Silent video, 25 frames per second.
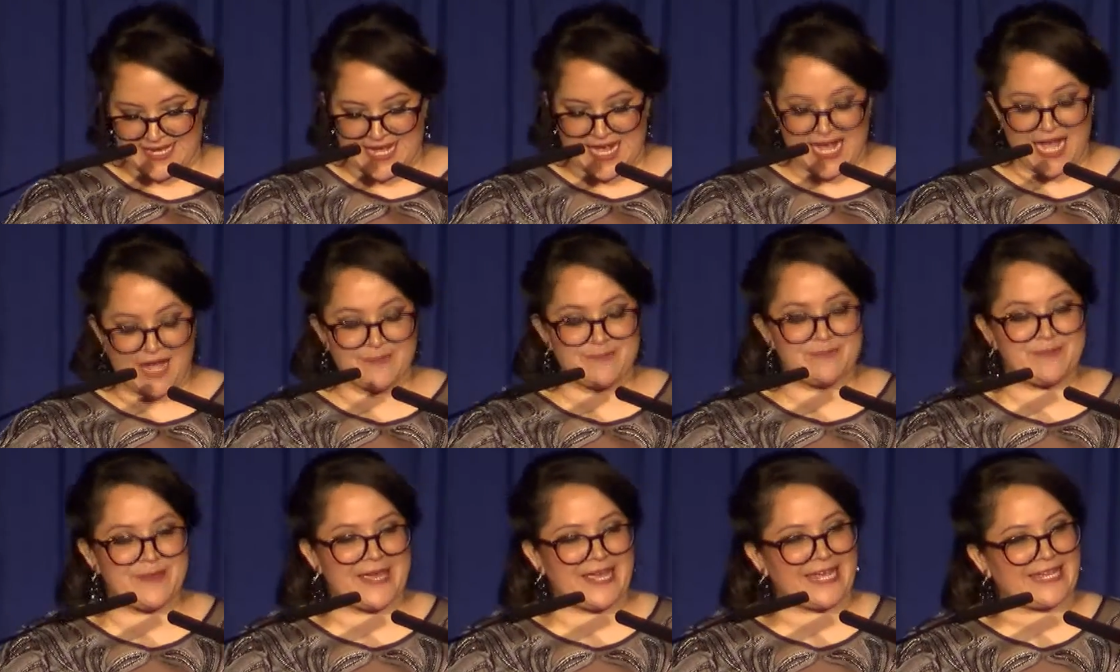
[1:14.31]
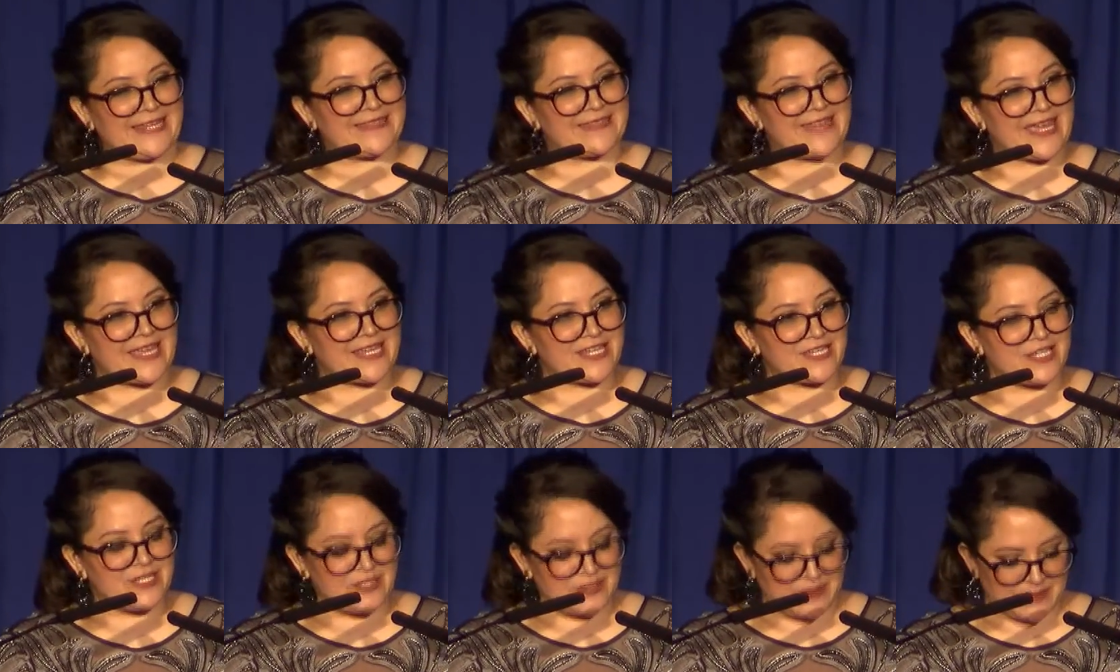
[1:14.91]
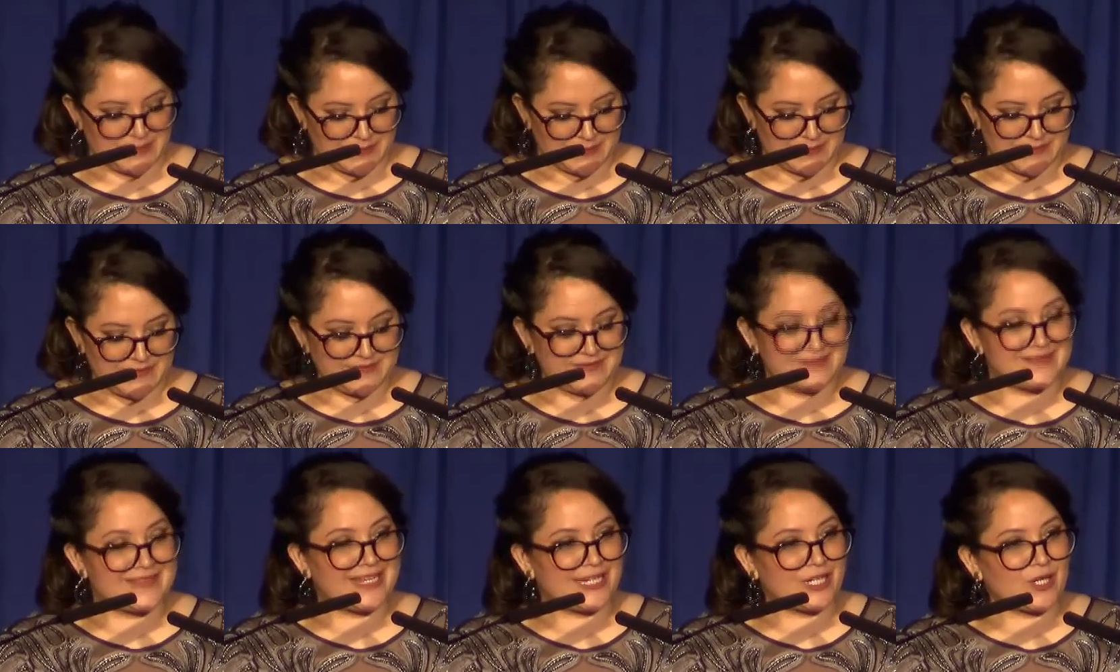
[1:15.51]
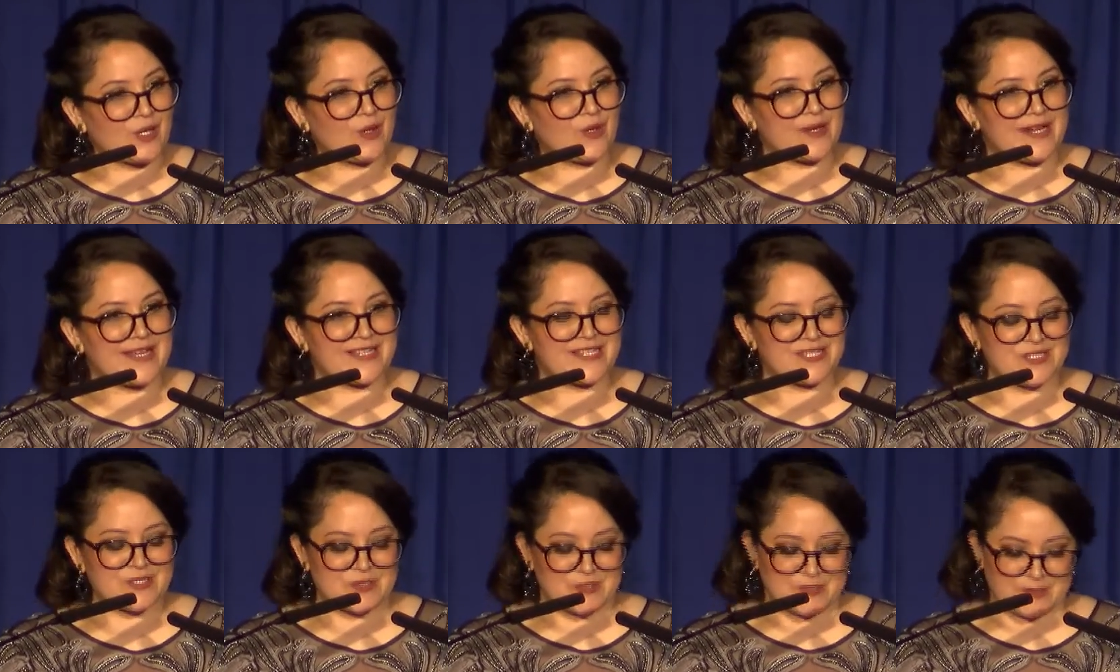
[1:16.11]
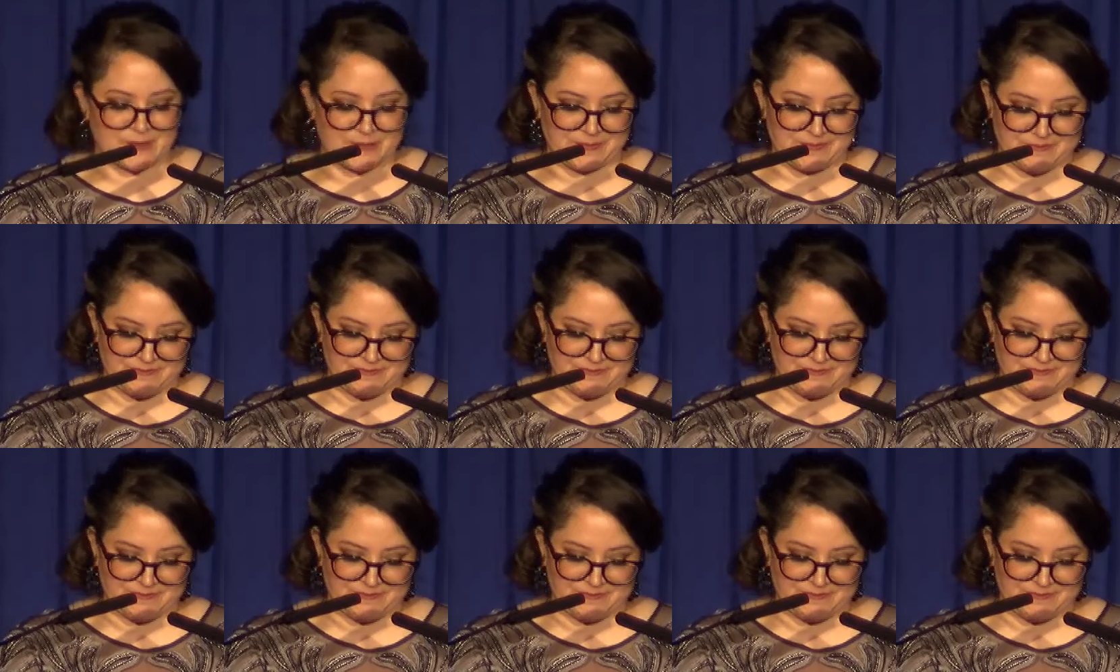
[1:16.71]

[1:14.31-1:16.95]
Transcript: a big thank you del corazón.